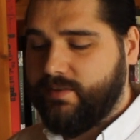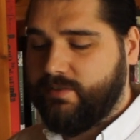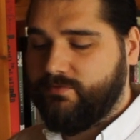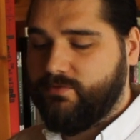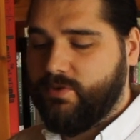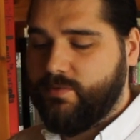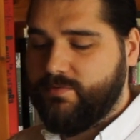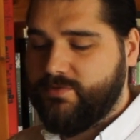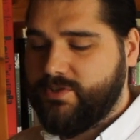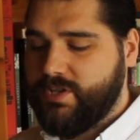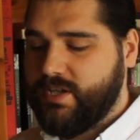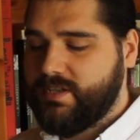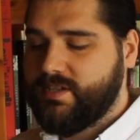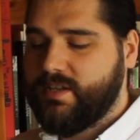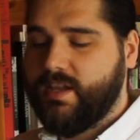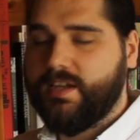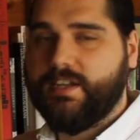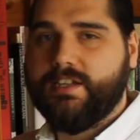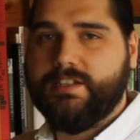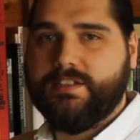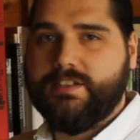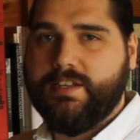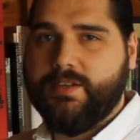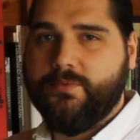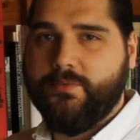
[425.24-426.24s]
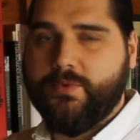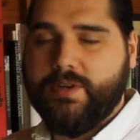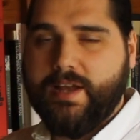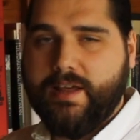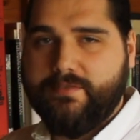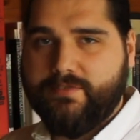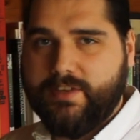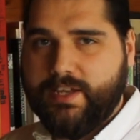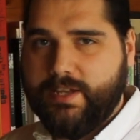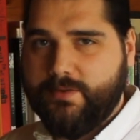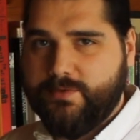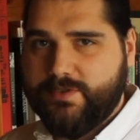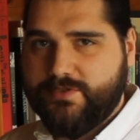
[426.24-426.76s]
room just like he did whenever
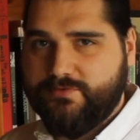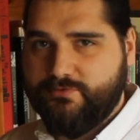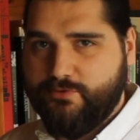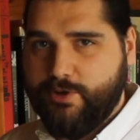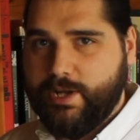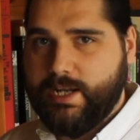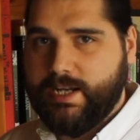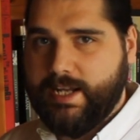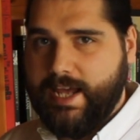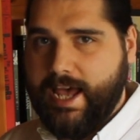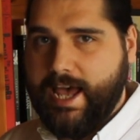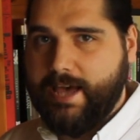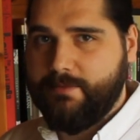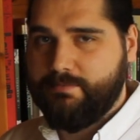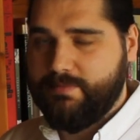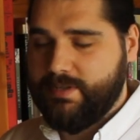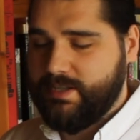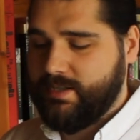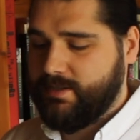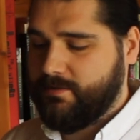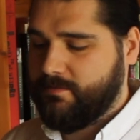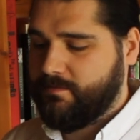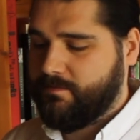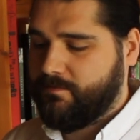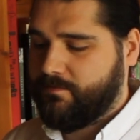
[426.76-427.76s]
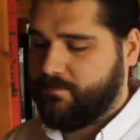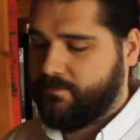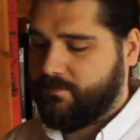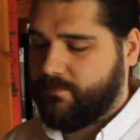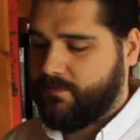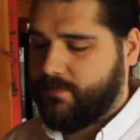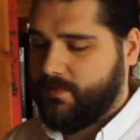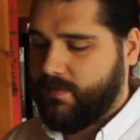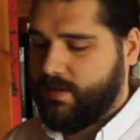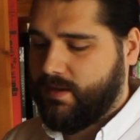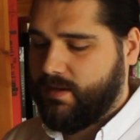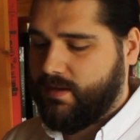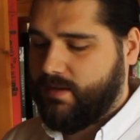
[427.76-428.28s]
he was really happy.
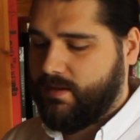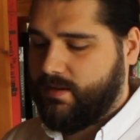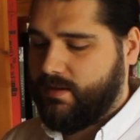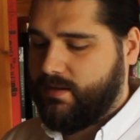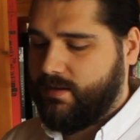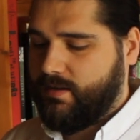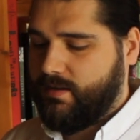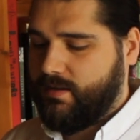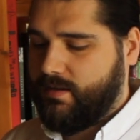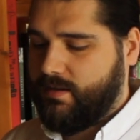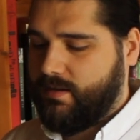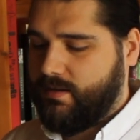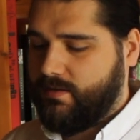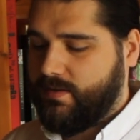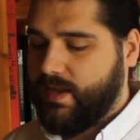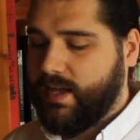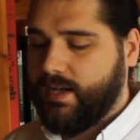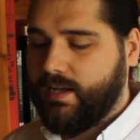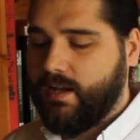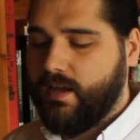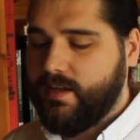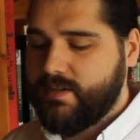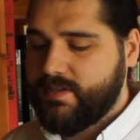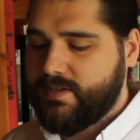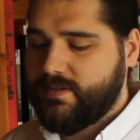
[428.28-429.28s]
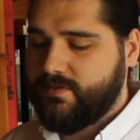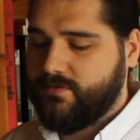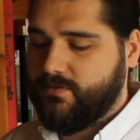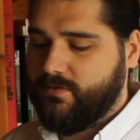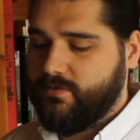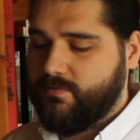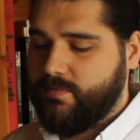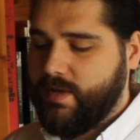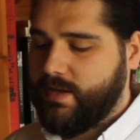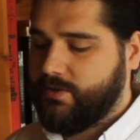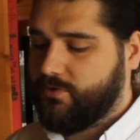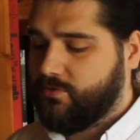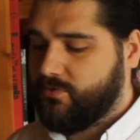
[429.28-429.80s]
That last thought
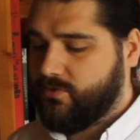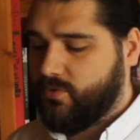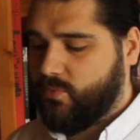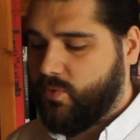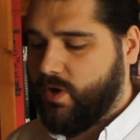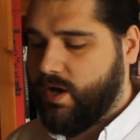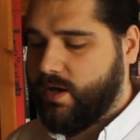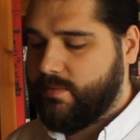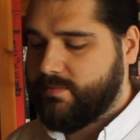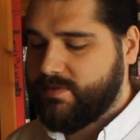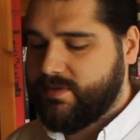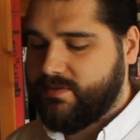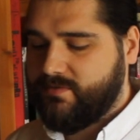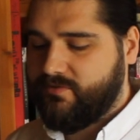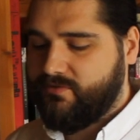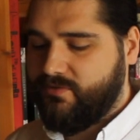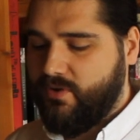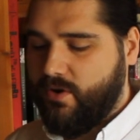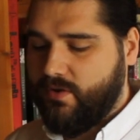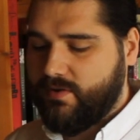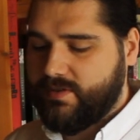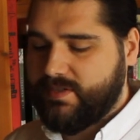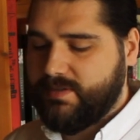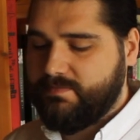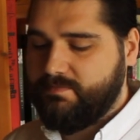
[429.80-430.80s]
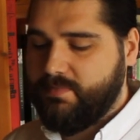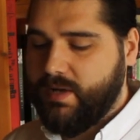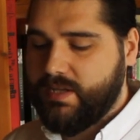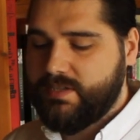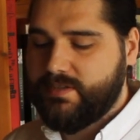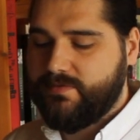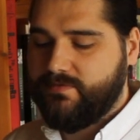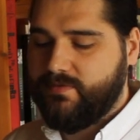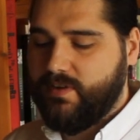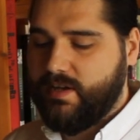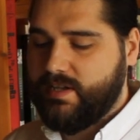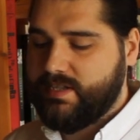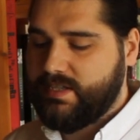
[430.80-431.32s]
made all the worms and frogs and
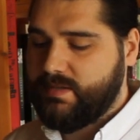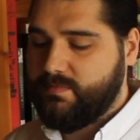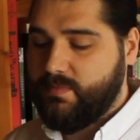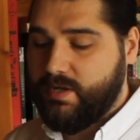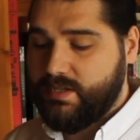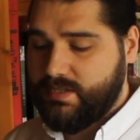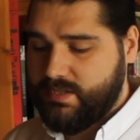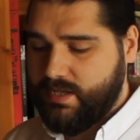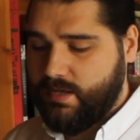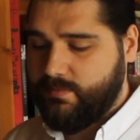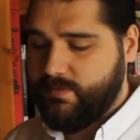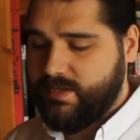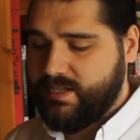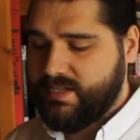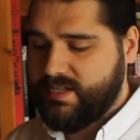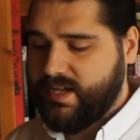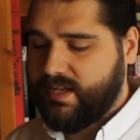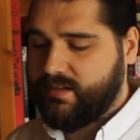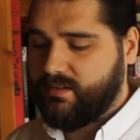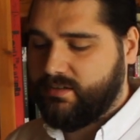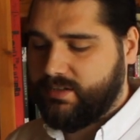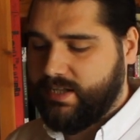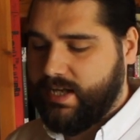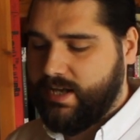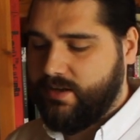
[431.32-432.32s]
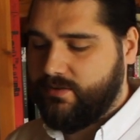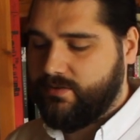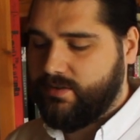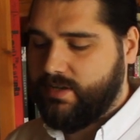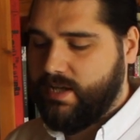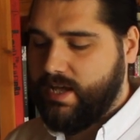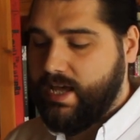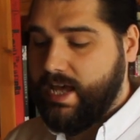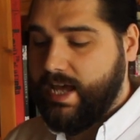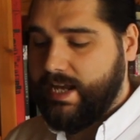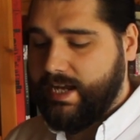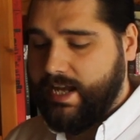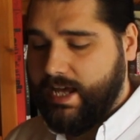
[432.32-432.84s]
butterflies in my tummy settle down
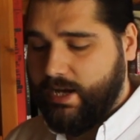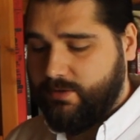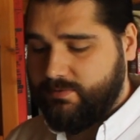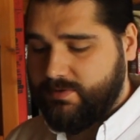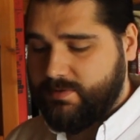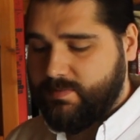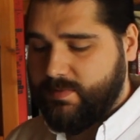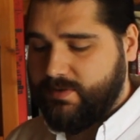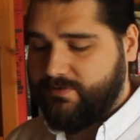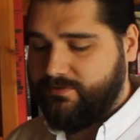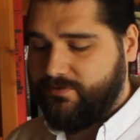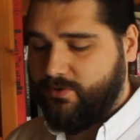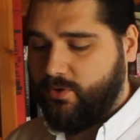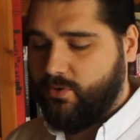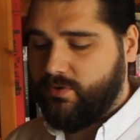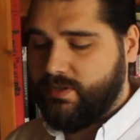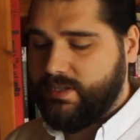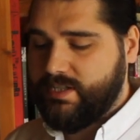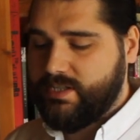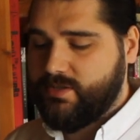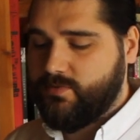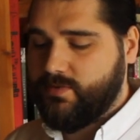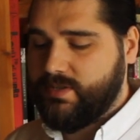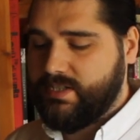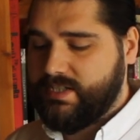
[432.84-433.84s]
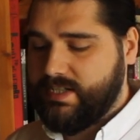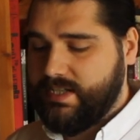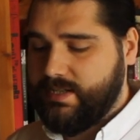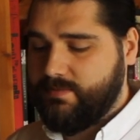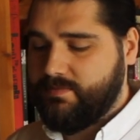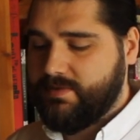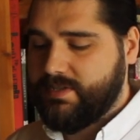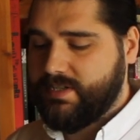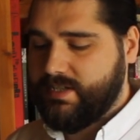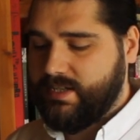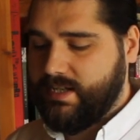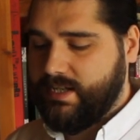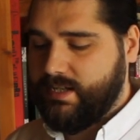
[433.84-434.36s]
and helped me fall into a deep
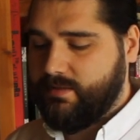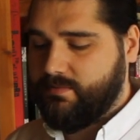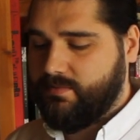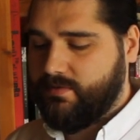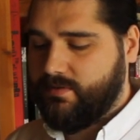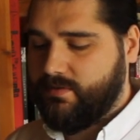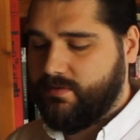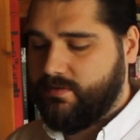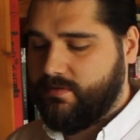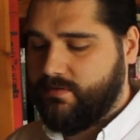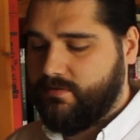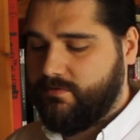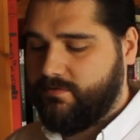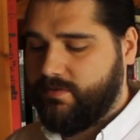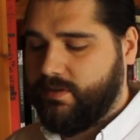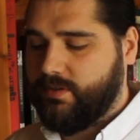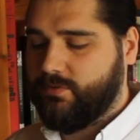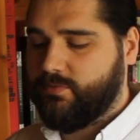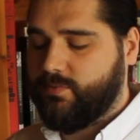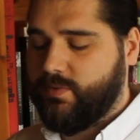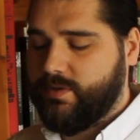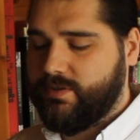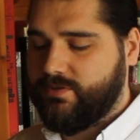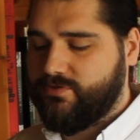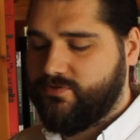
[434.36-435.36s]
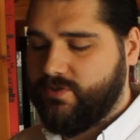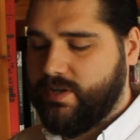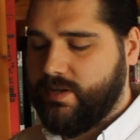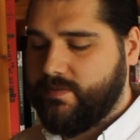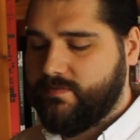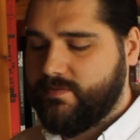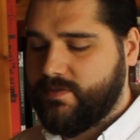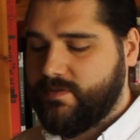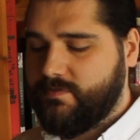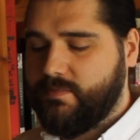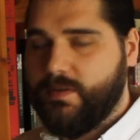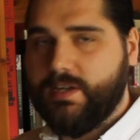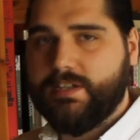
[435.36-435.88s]
sleep, filled with dreams
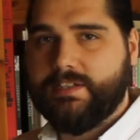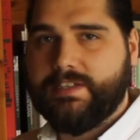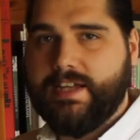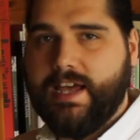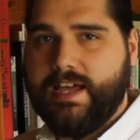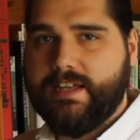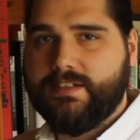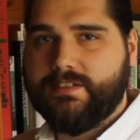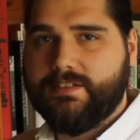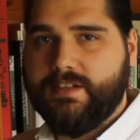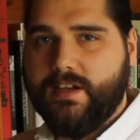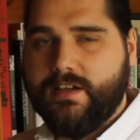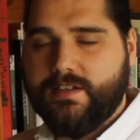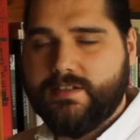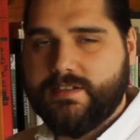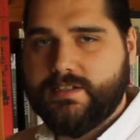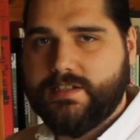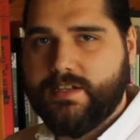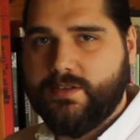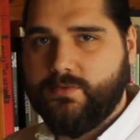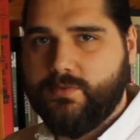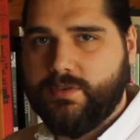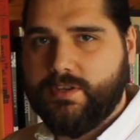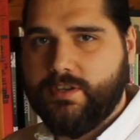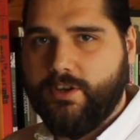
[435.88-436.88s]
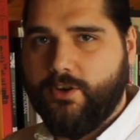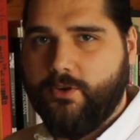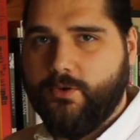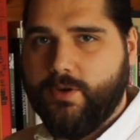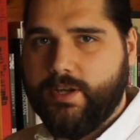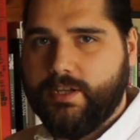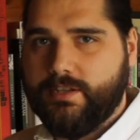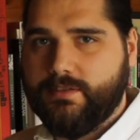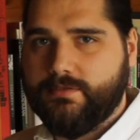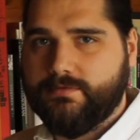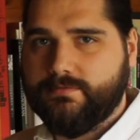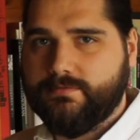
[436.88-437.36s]
of my dad dancing with the Queen.